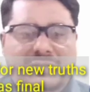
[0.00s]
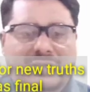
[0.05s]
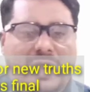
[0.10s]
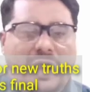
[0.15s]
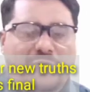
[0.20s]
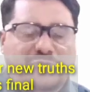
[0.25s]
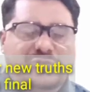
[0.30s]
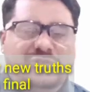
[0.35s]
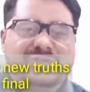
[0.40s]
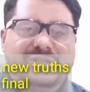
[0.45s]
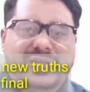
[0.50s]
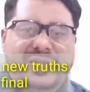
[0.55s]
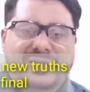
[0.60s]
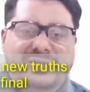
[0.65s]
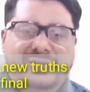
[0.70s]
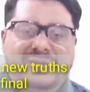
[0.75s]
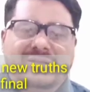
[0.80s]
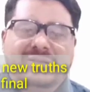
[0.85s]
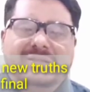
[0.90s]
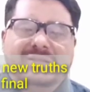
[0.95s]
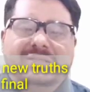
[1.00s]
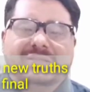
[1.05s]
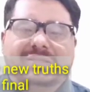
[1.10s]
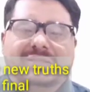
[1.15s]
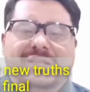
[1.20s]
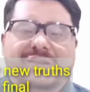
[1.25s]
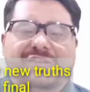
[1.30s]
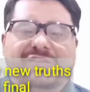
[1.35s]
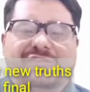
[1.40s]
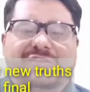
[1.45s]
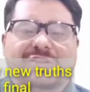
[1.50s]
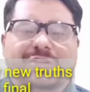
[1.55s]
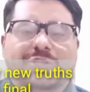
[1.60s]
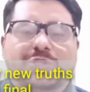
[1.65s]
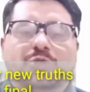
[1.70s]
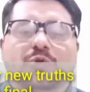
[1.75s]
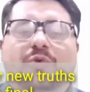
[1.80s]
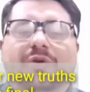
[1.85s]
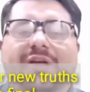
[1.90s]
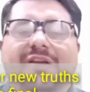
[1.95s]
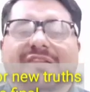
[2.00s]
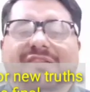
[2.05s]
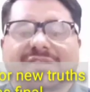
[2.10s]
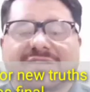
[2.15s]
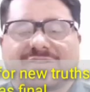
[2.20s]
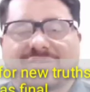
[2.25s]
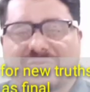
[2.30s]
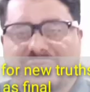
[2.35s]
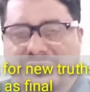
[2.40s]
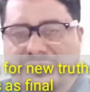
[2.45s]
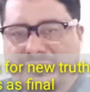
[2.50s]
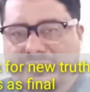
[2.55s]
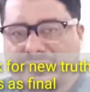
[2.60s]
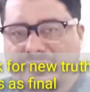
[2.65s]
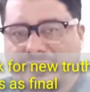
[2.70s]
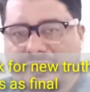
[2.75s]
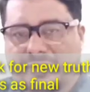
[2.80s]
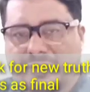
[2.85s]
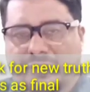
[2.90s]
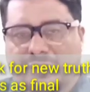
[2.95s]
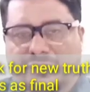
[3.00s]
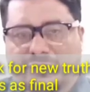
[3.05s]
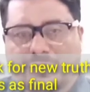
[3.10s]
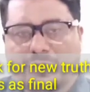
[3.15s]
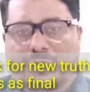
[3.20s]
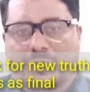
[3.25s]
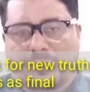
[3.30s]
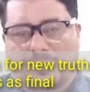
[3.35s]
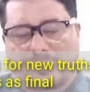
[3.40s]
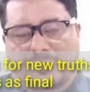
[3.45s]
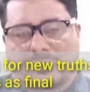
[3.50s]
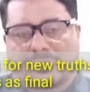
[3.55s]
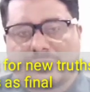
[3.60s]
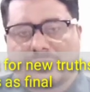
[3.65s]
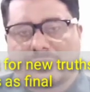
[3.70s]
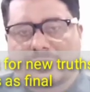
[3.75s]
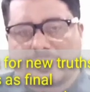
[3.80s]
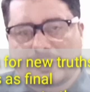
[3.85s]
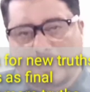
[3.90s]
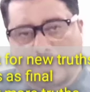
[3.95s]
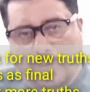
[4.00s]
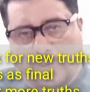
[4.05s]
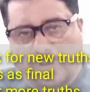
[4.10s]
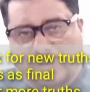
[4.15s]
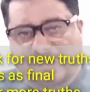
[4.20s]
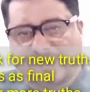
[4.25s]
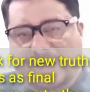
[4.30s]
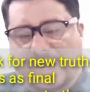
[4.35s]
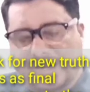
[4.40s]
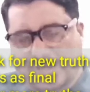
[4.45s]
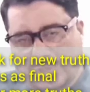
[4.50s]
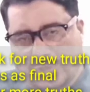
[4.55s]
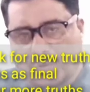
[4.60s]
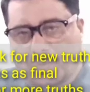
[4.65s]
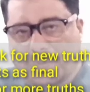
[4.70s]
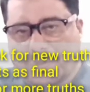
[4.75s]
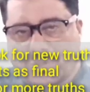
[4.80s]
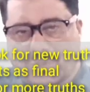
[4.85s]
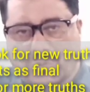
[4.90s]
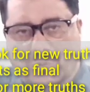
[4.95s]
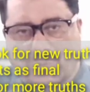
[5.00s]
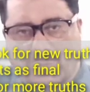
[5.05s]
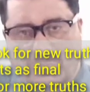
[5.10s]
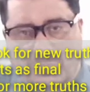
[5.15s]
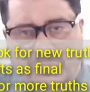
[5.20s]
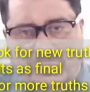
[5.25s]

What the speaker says: after that there is to consider. So both sides should be to.